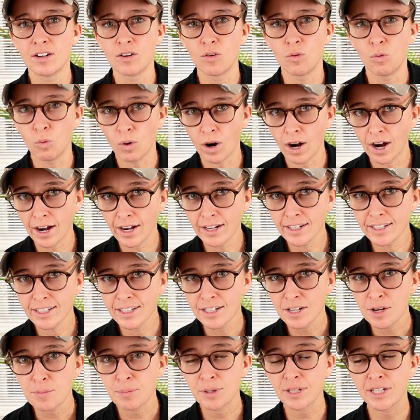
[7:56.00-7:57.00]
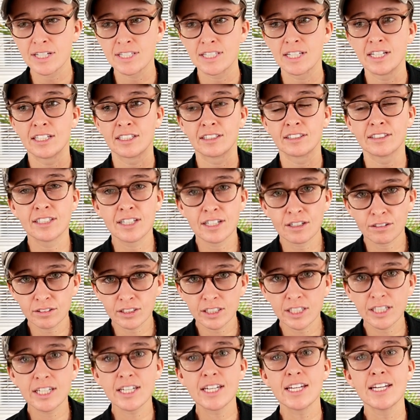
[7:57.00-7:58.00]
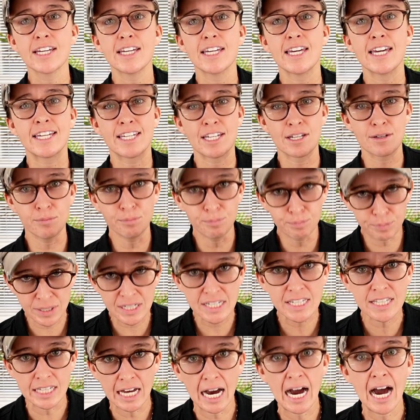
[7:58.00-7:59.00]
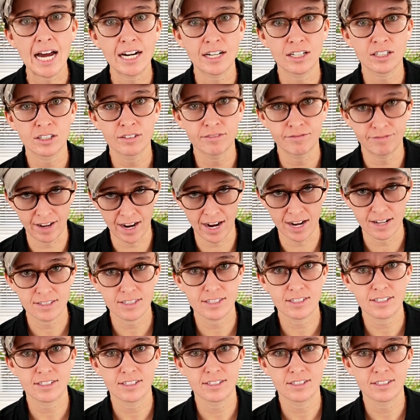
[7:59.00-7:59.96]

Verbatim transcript: Why? Because literally it can be that fast